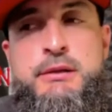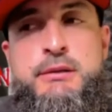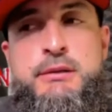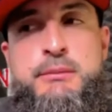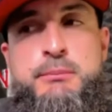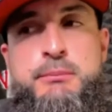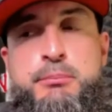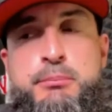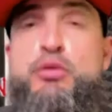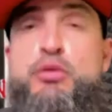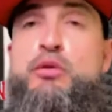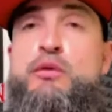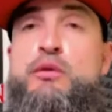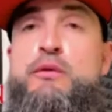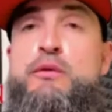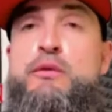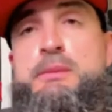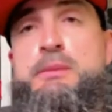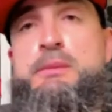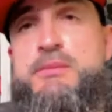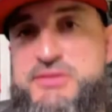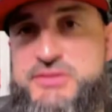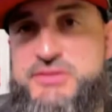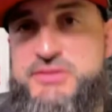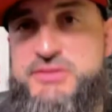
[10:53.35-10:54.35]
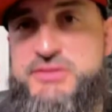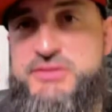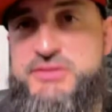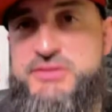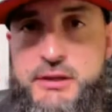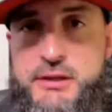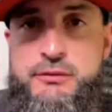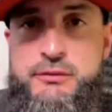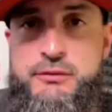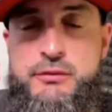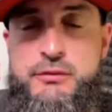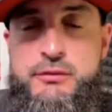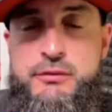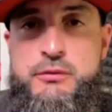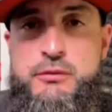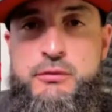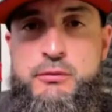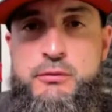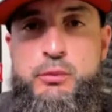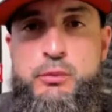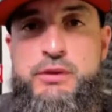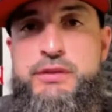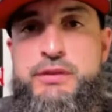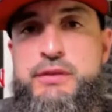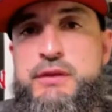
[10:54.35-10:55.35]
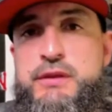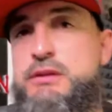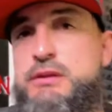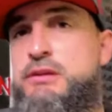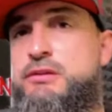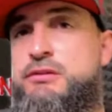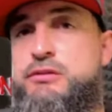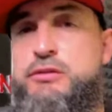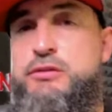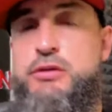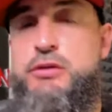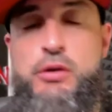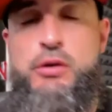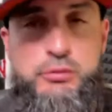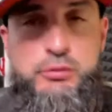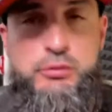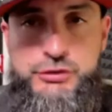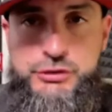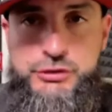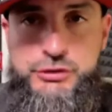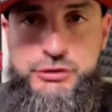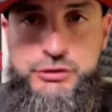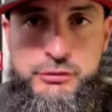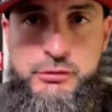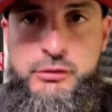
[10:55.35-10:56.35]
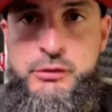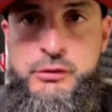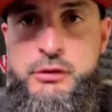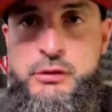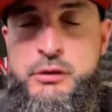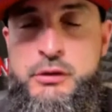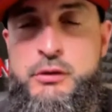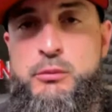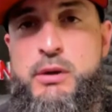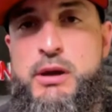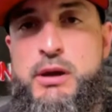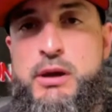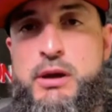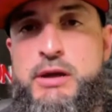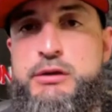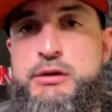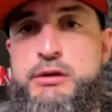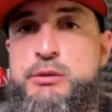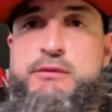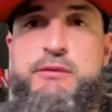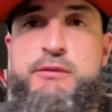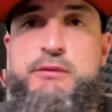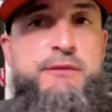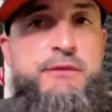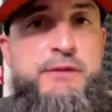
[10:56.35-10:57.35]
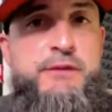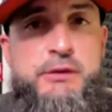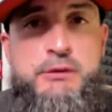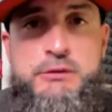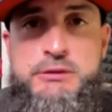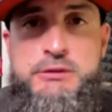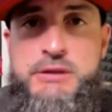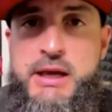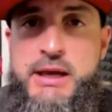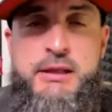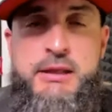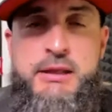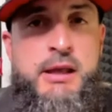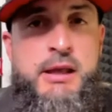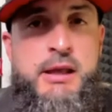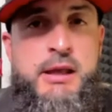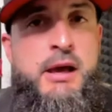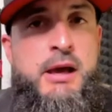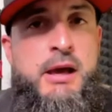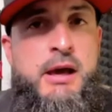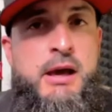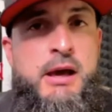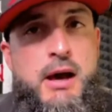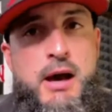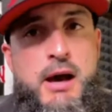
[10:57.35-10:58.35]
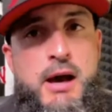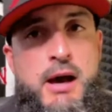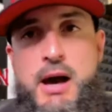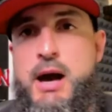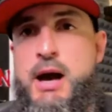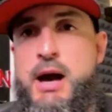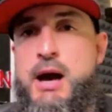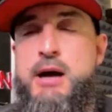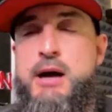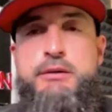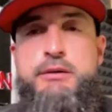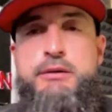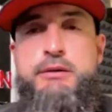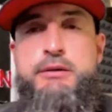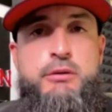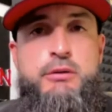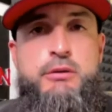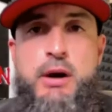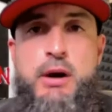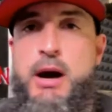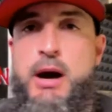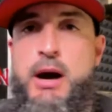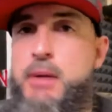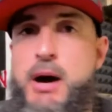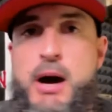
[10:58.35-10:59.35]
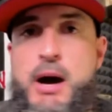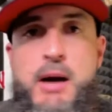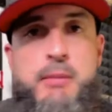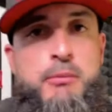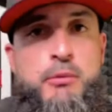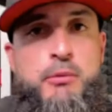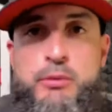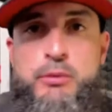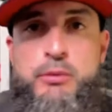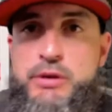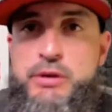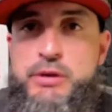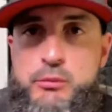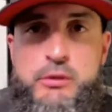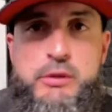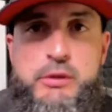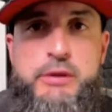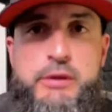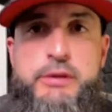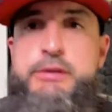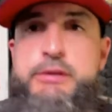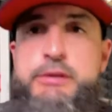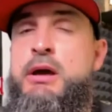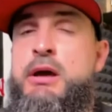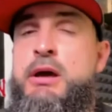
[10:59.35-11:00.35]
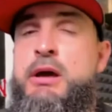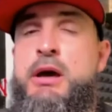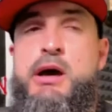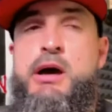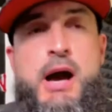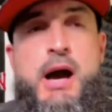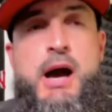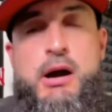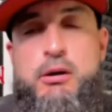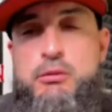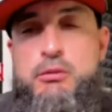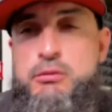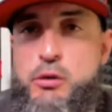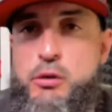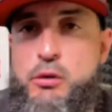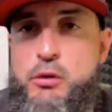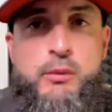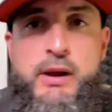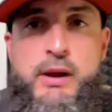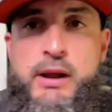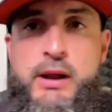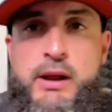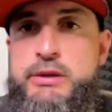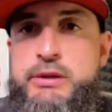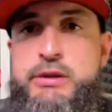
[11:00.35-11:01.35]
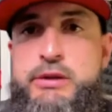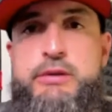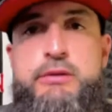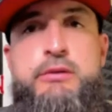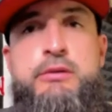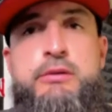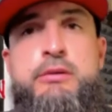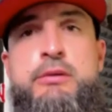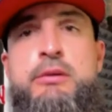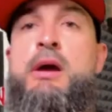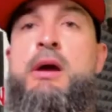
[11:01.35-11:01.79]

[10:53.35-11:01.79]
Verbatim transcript: prove themselves within this culture, right? You have to feel like, you know, I'm a real one. I'll go around here.